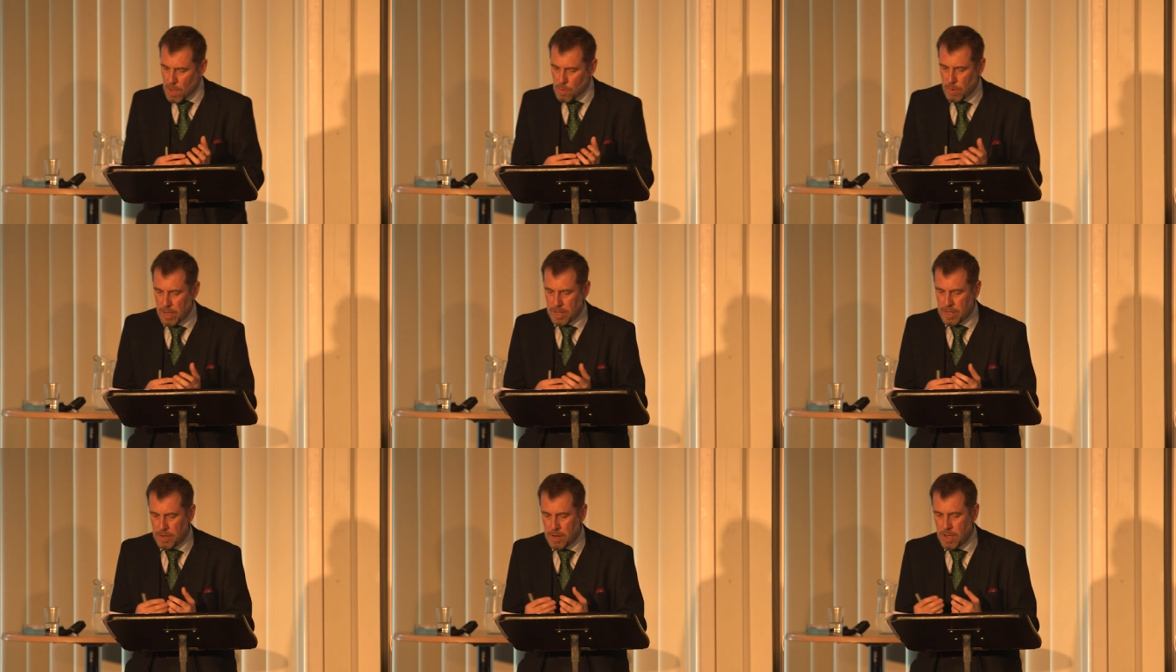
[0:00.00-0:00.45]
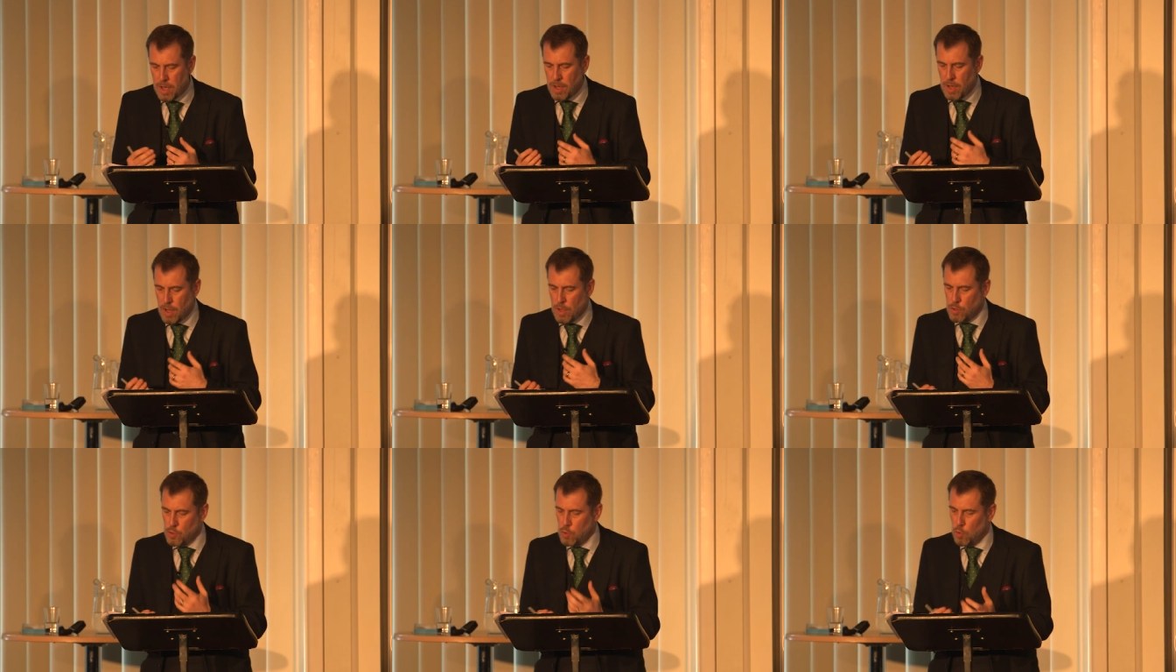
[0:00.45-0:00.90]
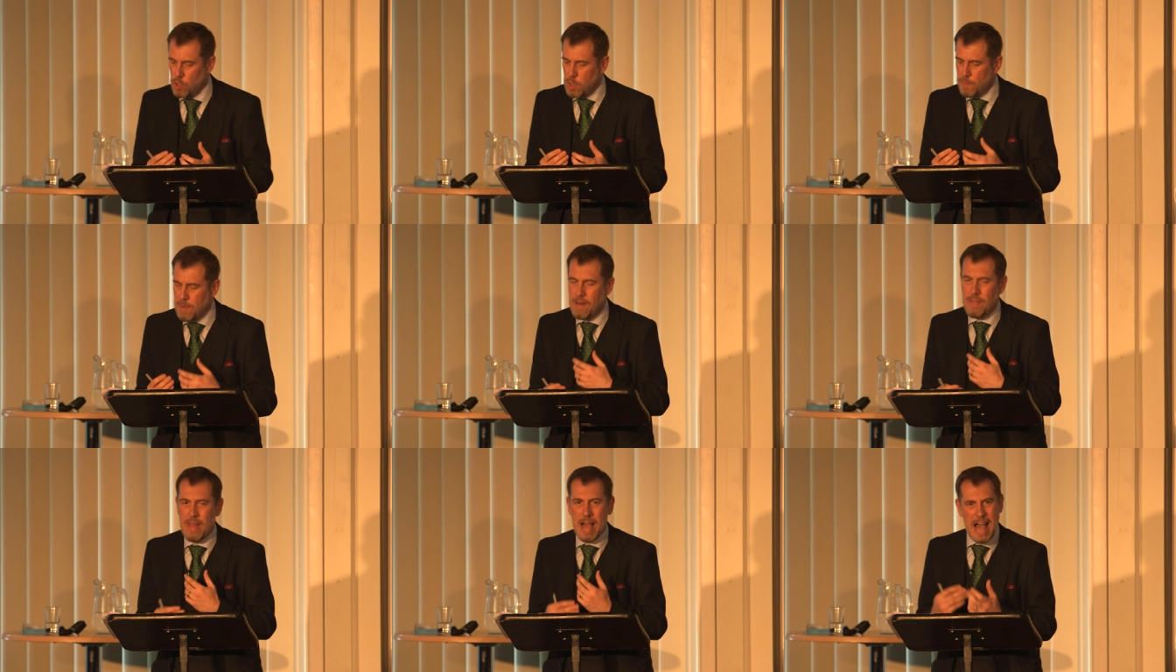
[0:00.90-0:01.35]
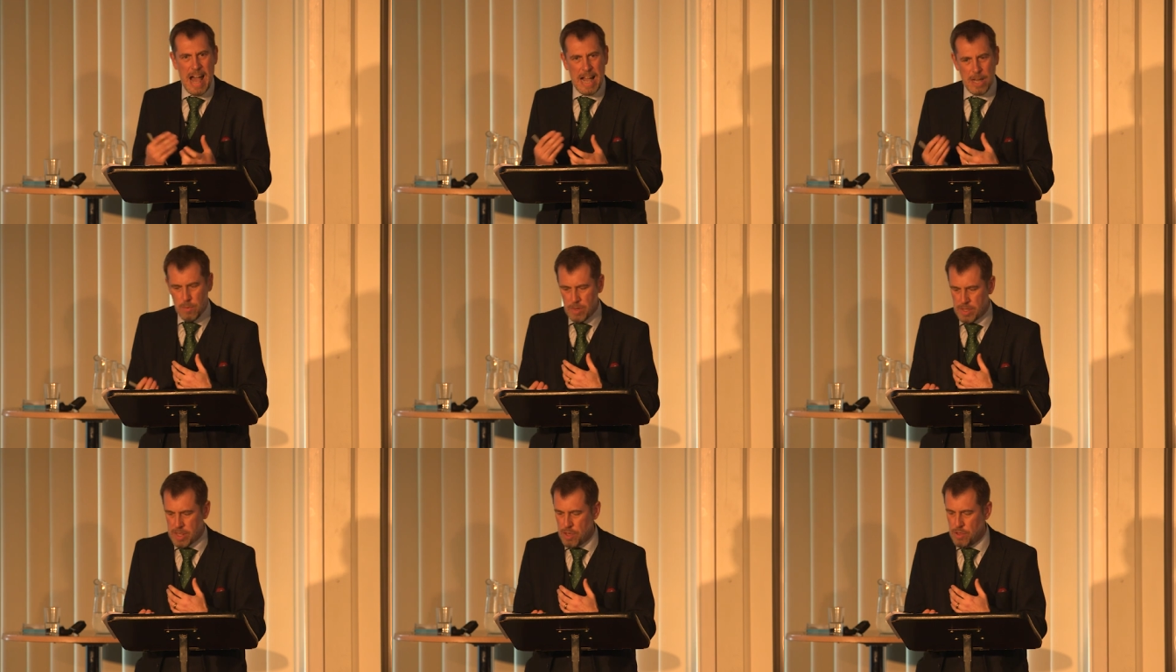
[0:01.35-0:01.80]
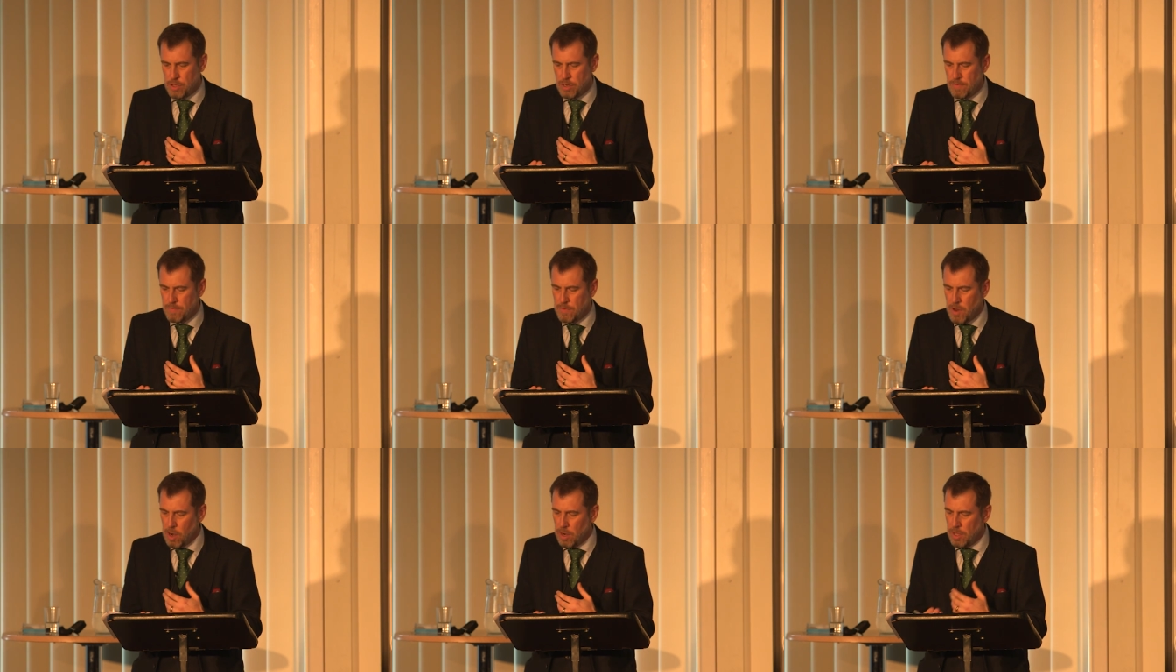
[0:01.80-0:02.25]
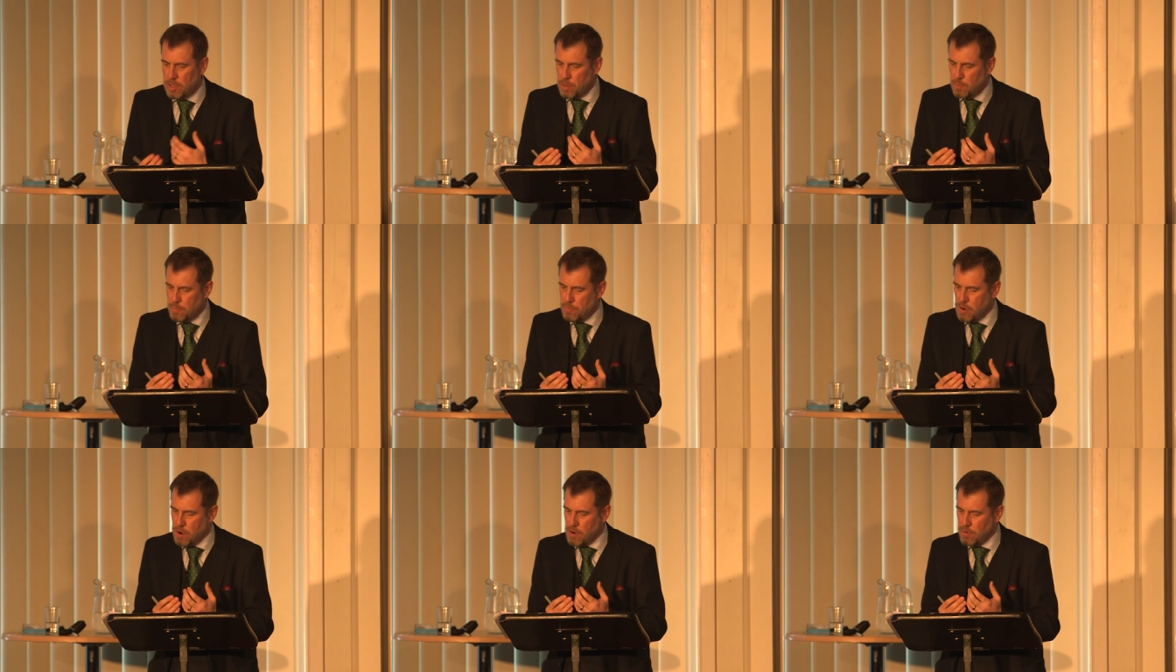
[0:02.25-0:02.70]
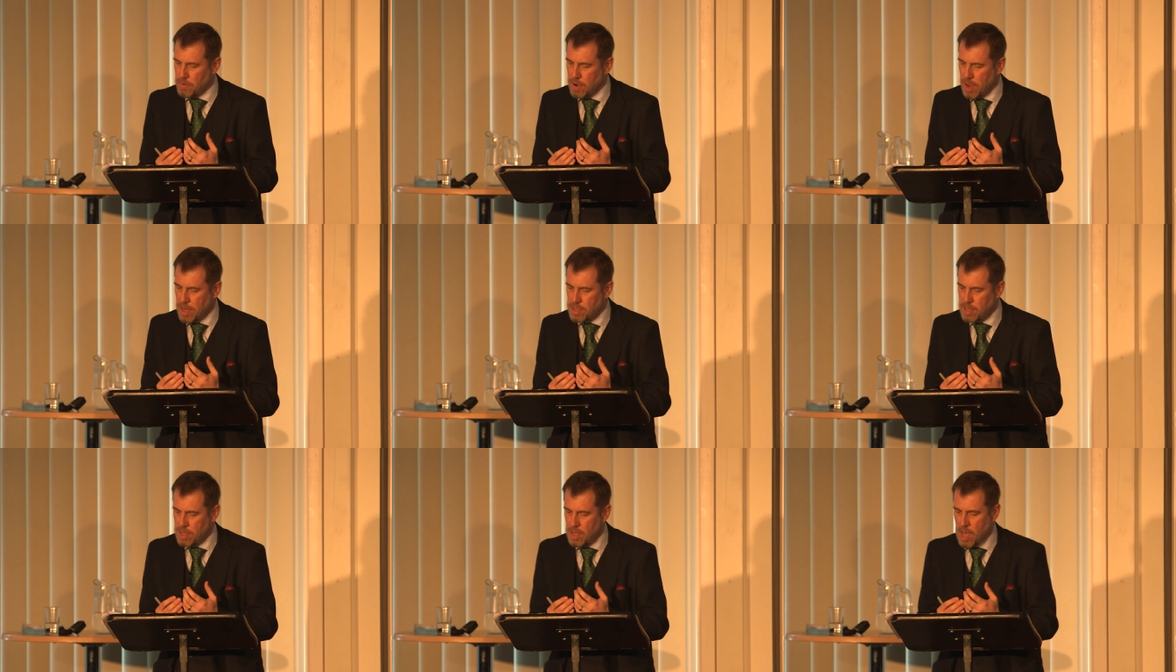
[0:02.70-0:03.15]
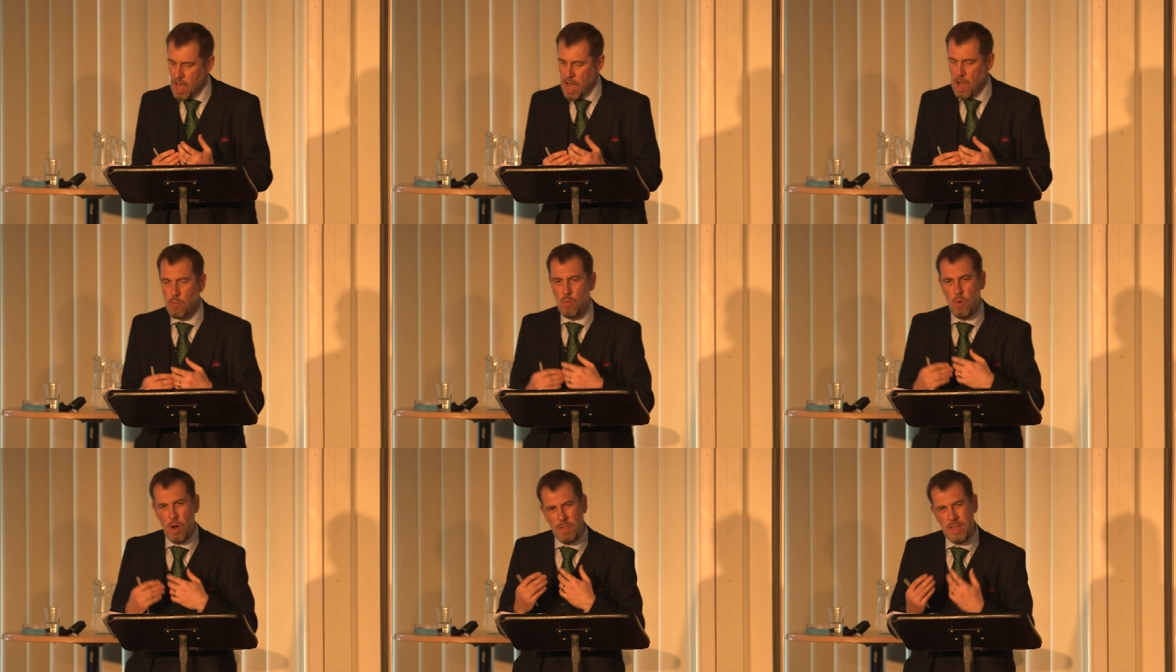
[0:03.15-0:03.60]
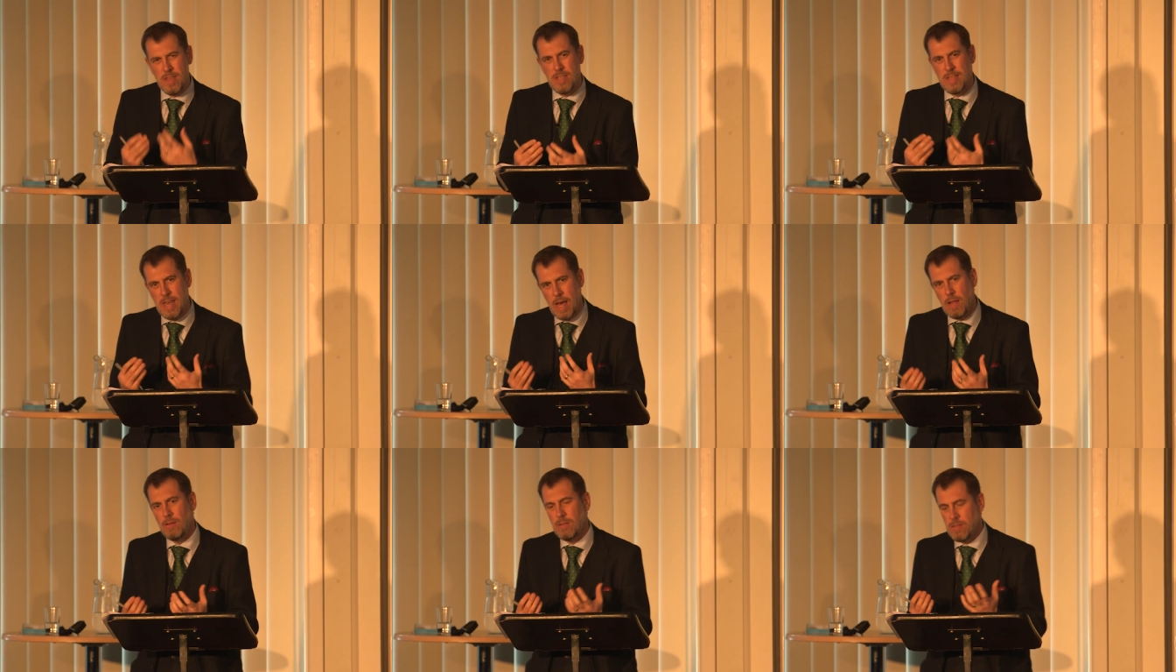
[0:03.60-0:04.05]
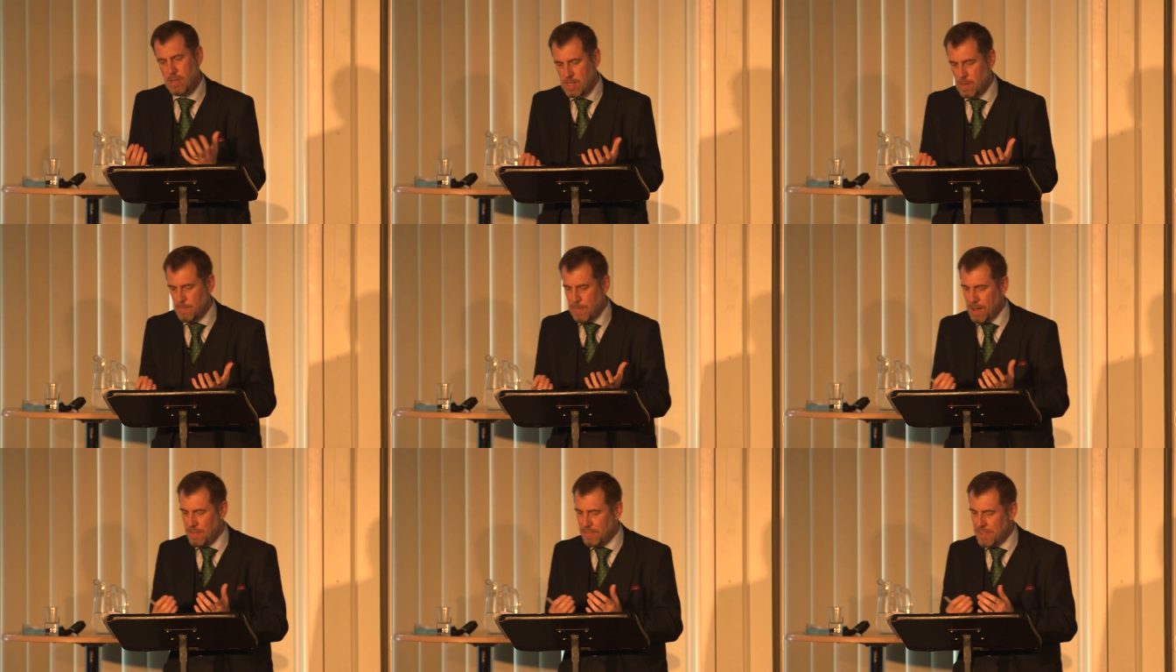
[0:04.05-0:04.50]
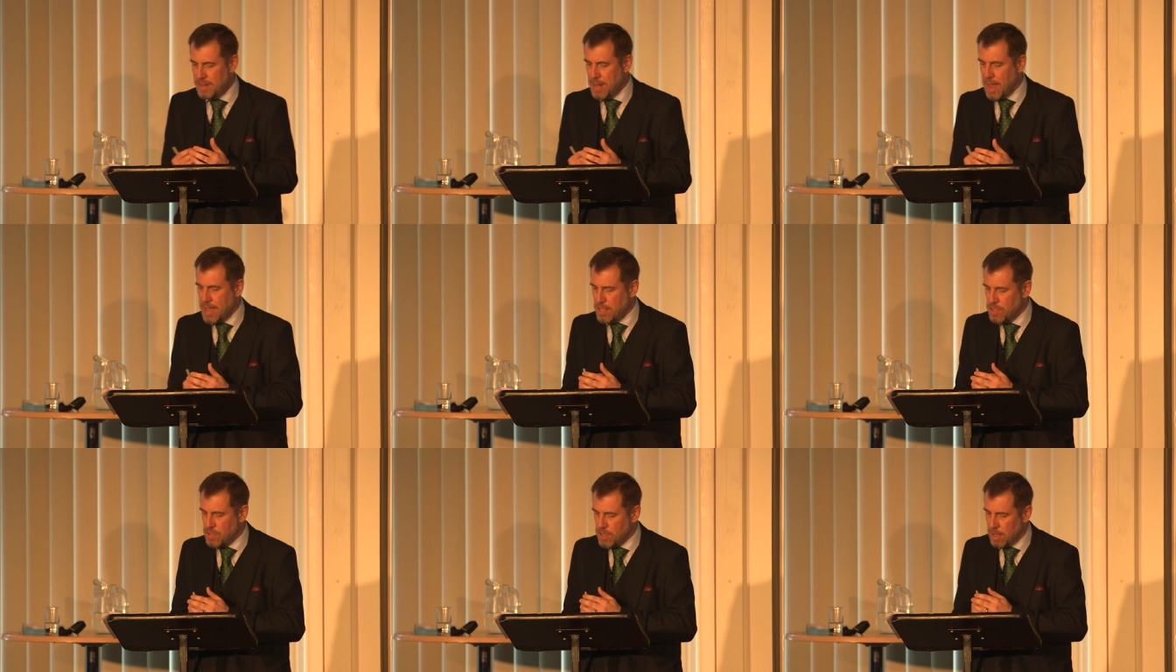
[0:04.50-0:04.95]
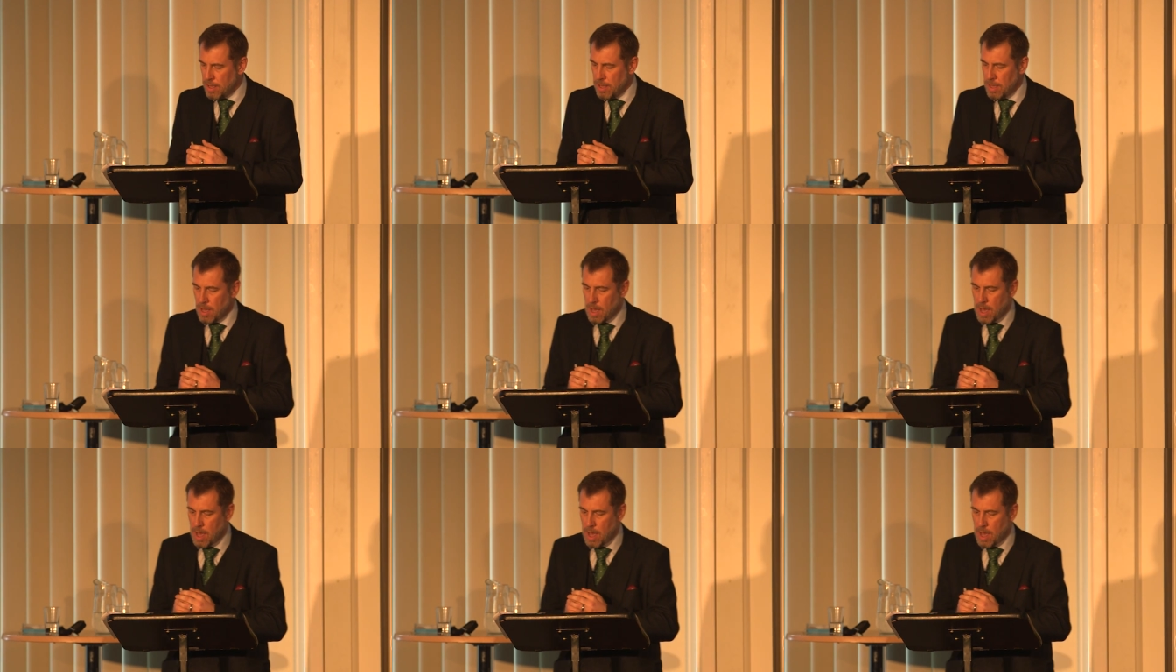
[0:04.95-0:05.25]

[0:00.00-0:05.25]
we're going to talk about that acquisition of knowledge and progress and what this tells us about the nature